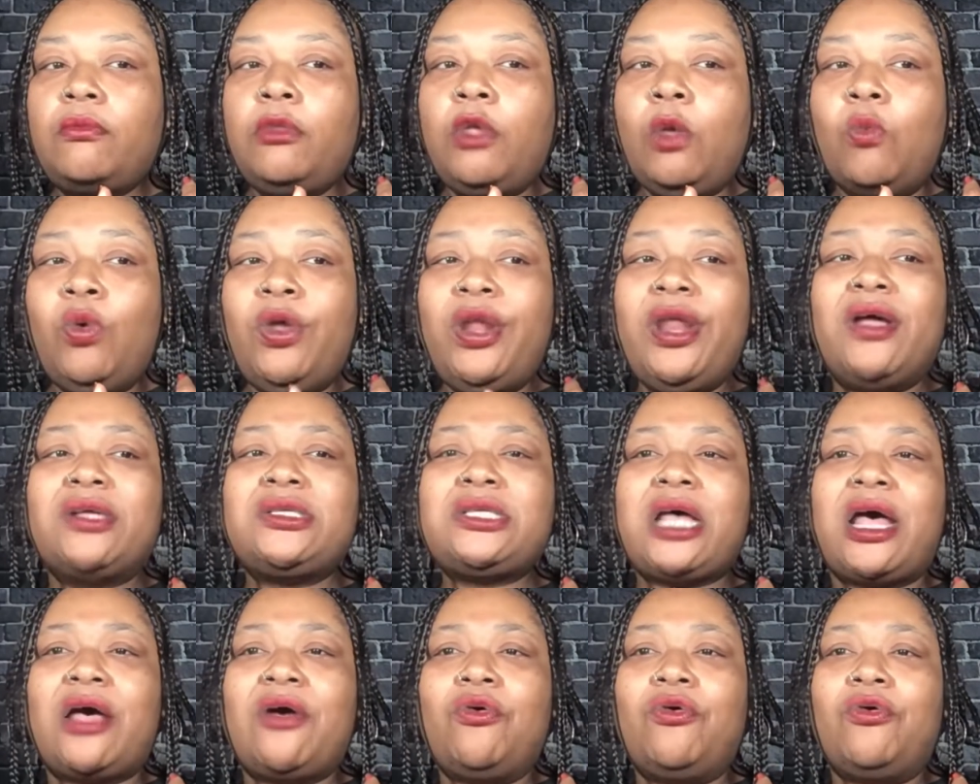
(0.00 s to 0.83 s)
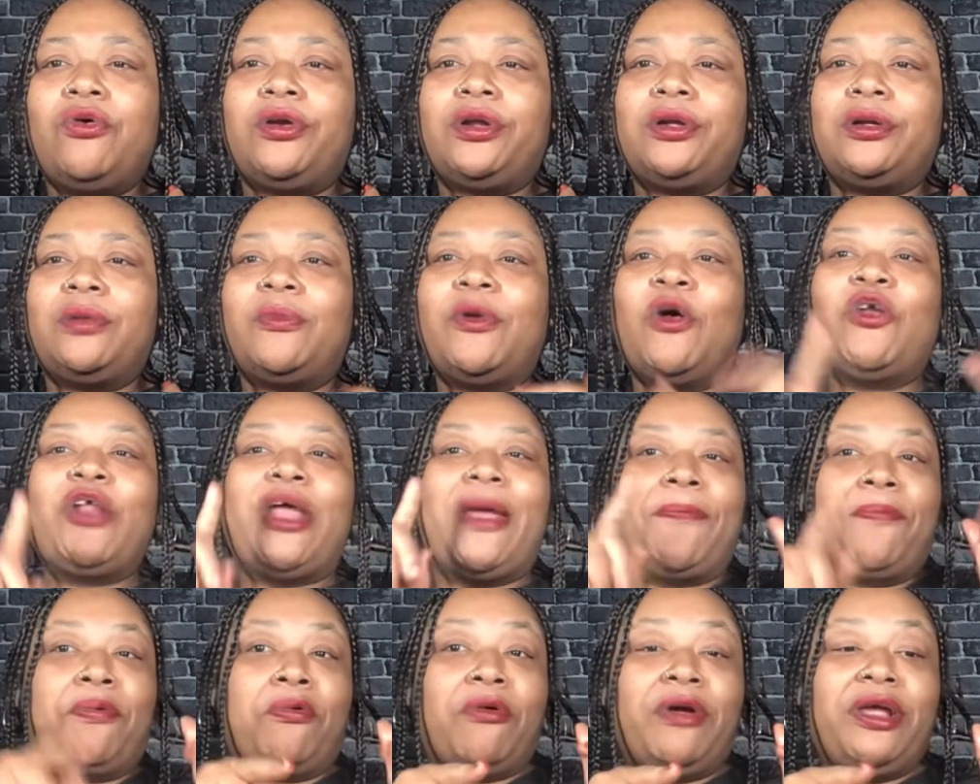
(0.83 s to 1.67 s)
What else I ordered? Oh,
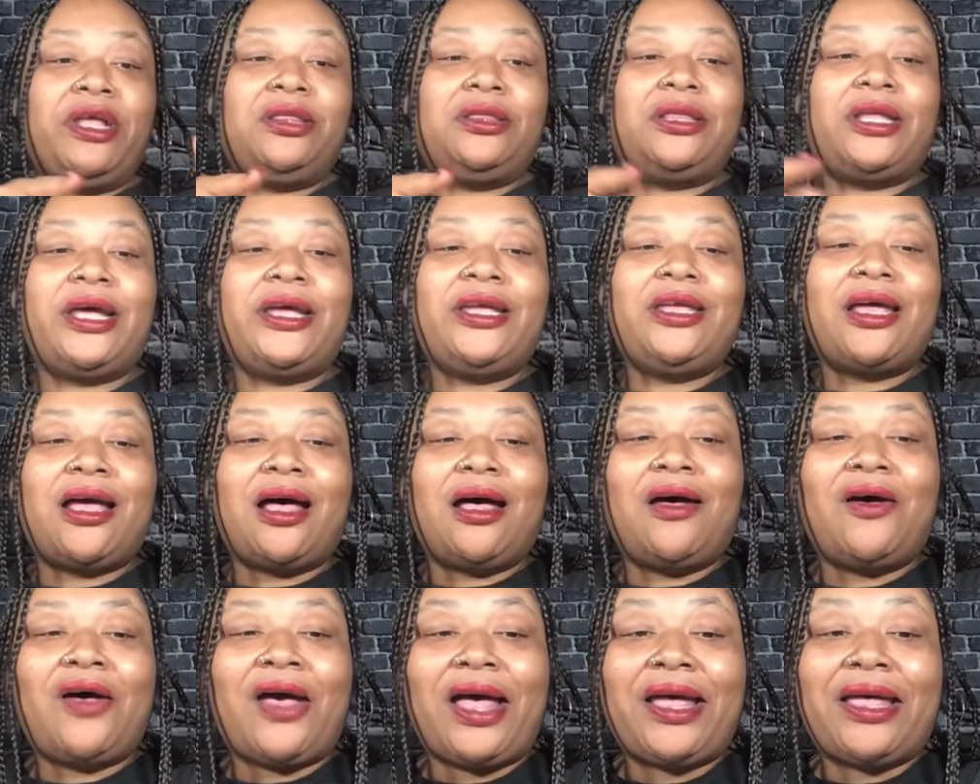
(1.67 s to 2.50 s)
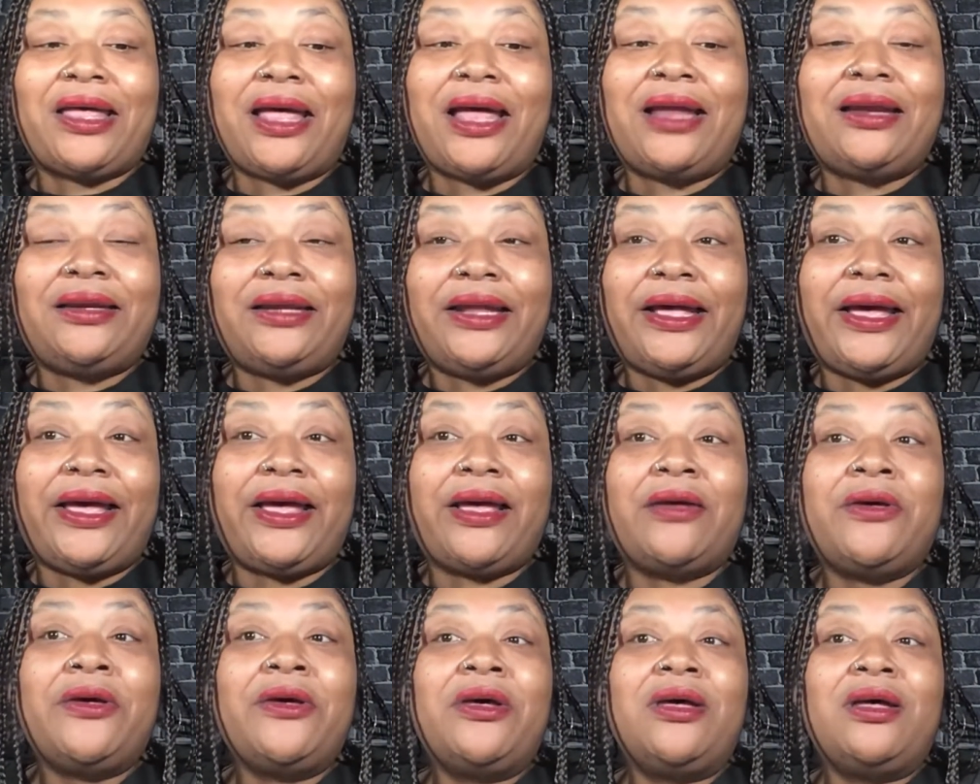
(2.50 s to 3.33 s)
that prank thing, y'all, I got that.
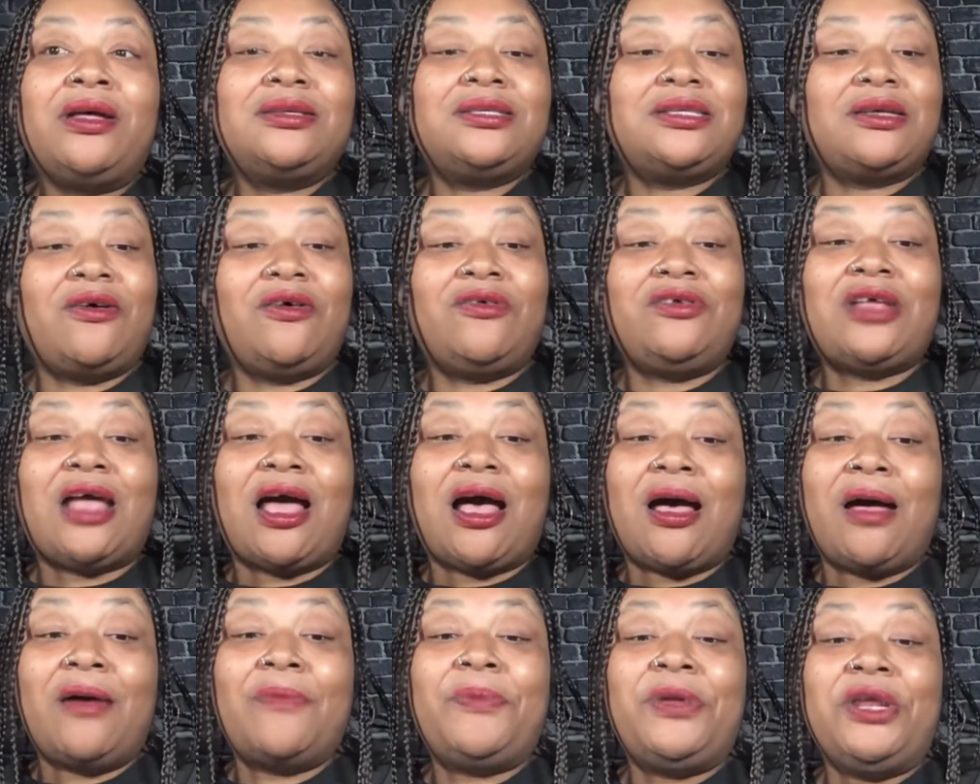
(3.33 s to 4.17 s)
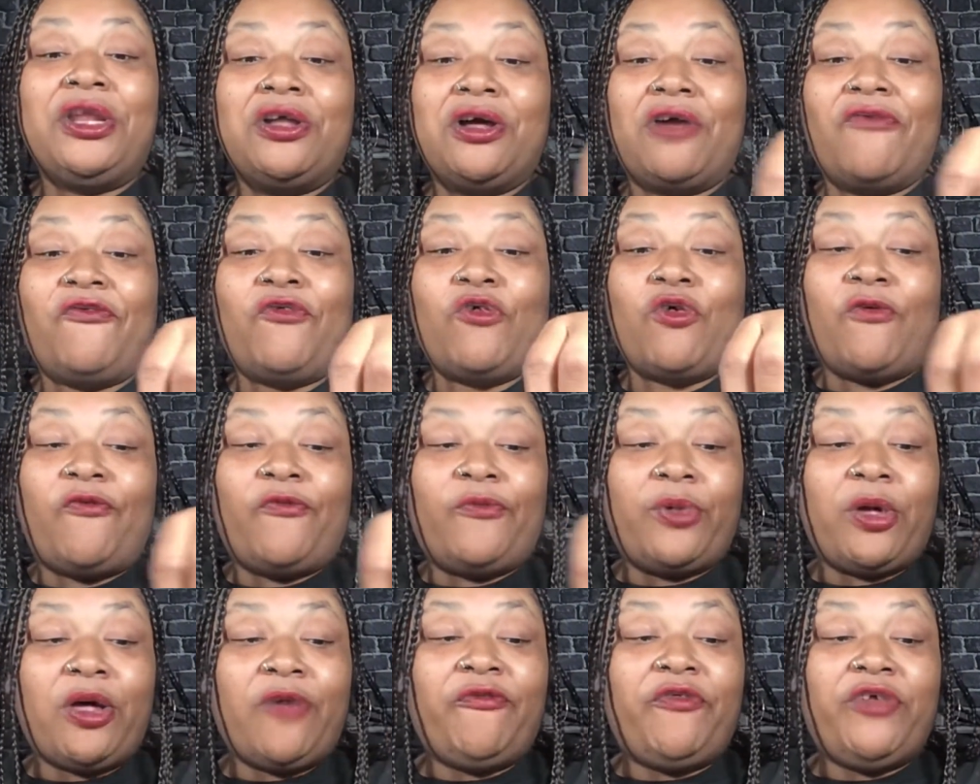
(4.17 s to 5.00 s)
So y'all be looking for
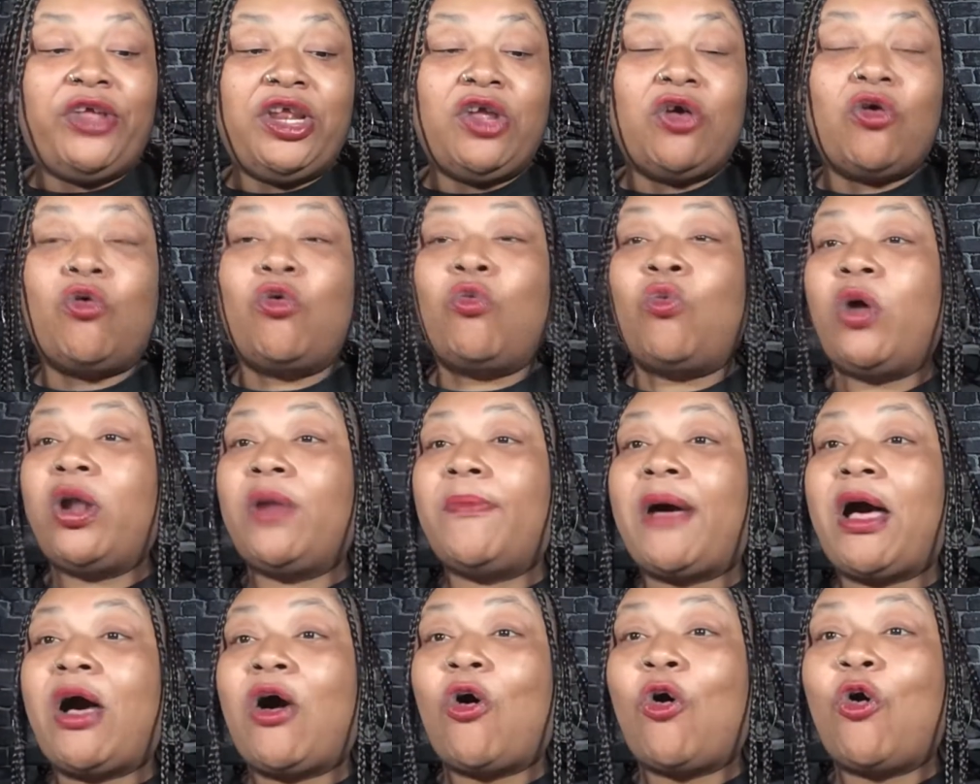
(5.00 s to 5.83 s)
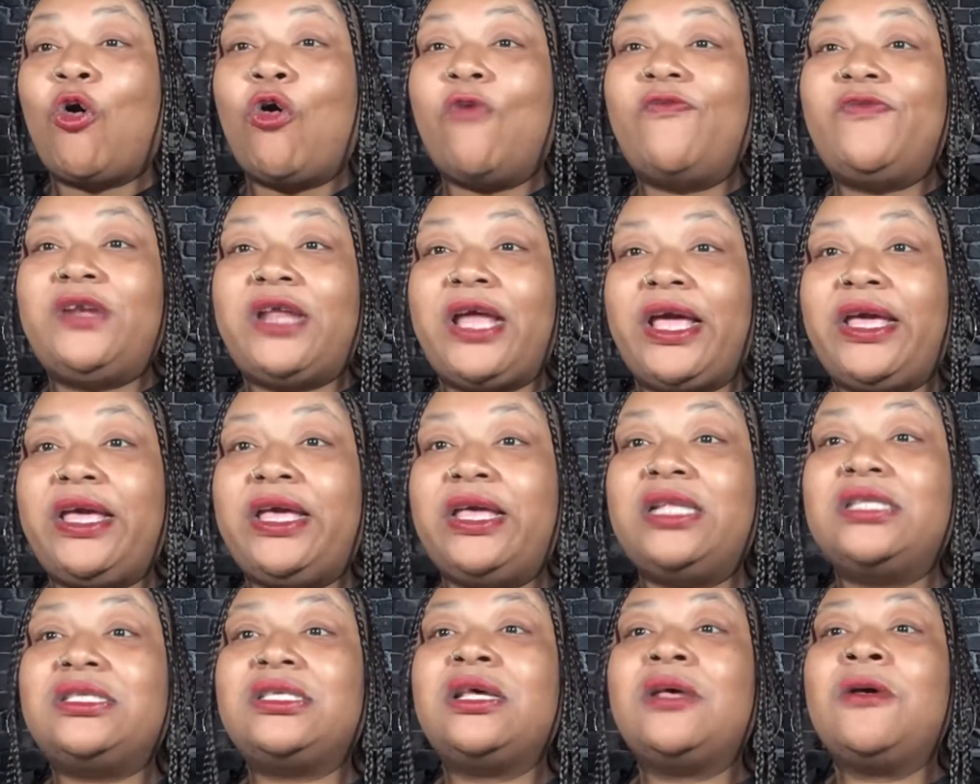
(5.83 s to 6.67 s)
a video on one of my off
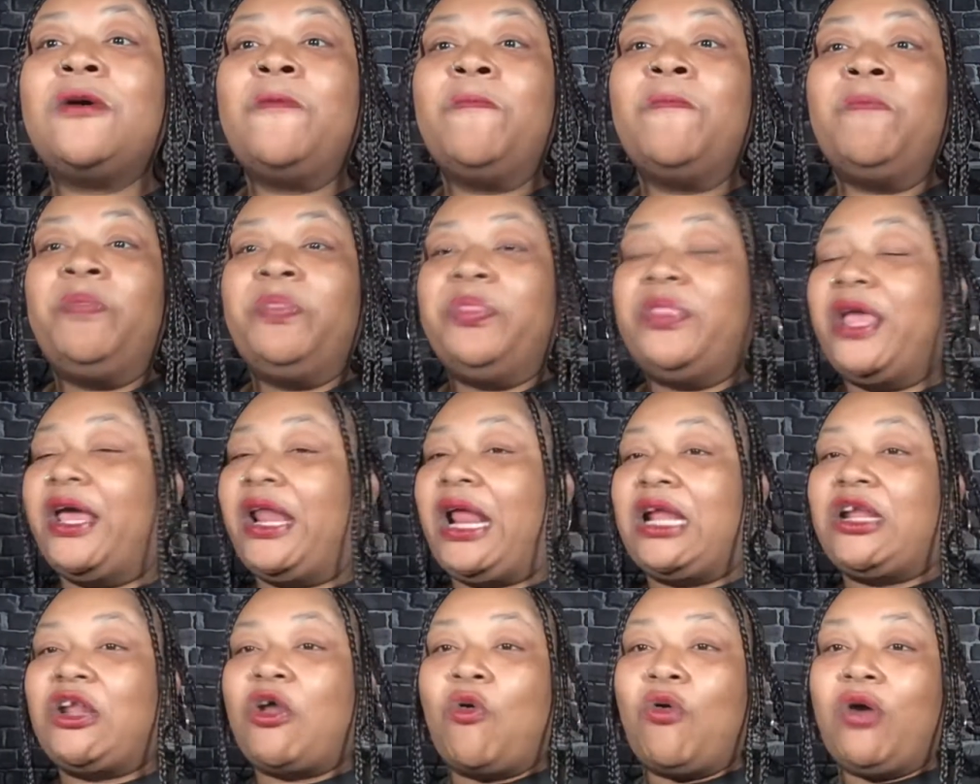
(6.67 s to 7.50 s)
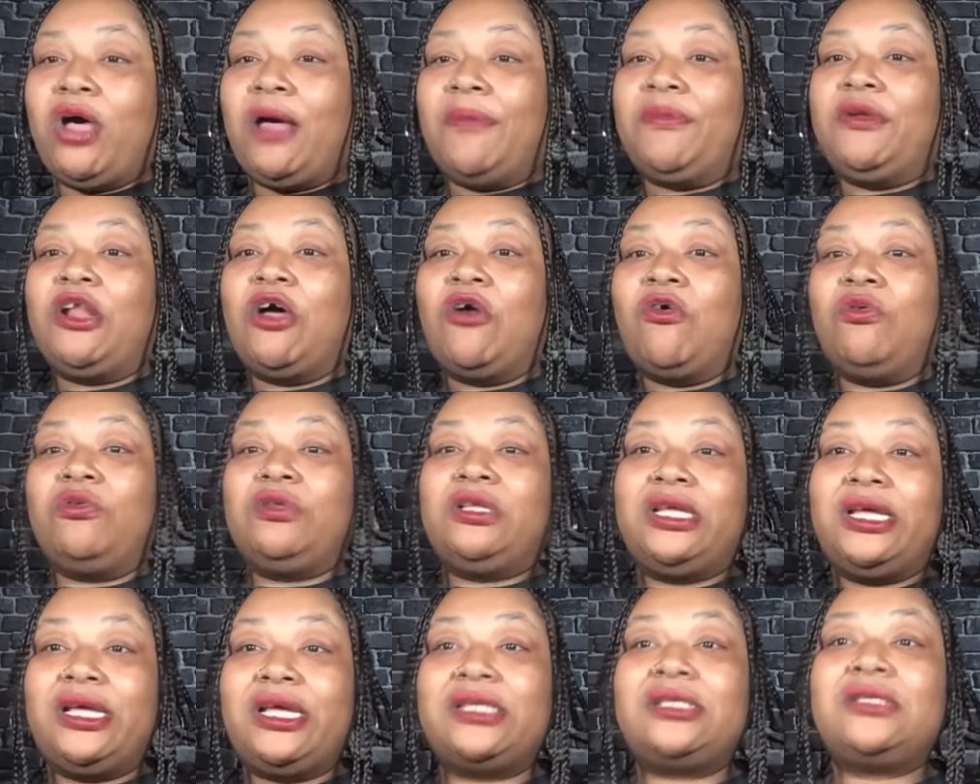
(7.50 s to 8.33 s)
days that I don't upload
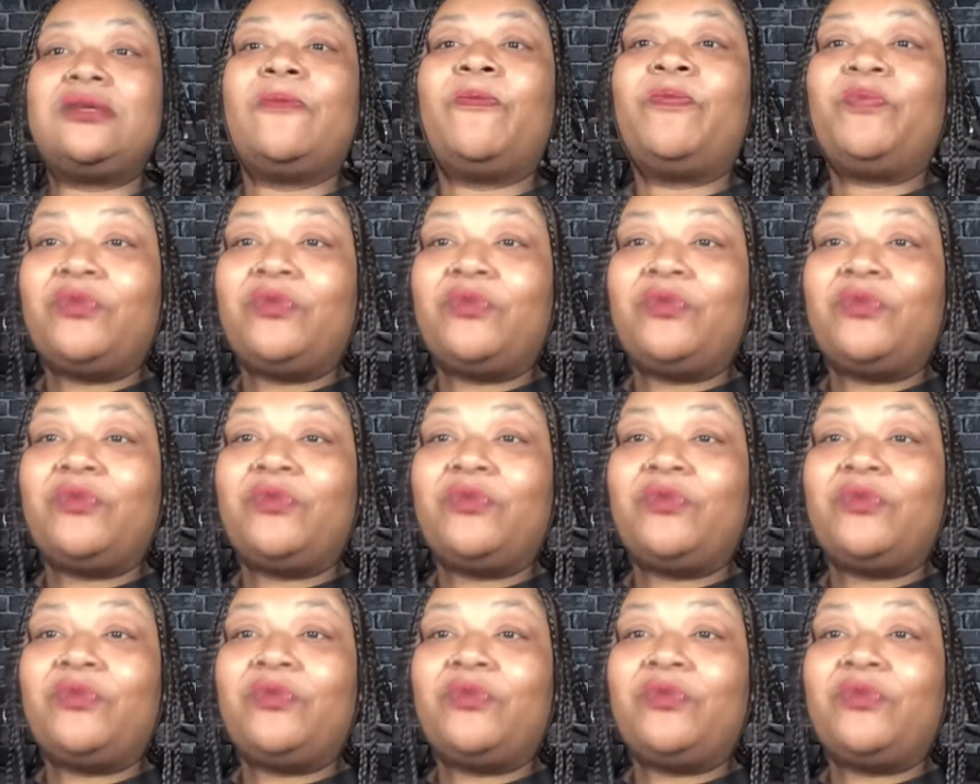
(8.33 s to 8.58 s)
this.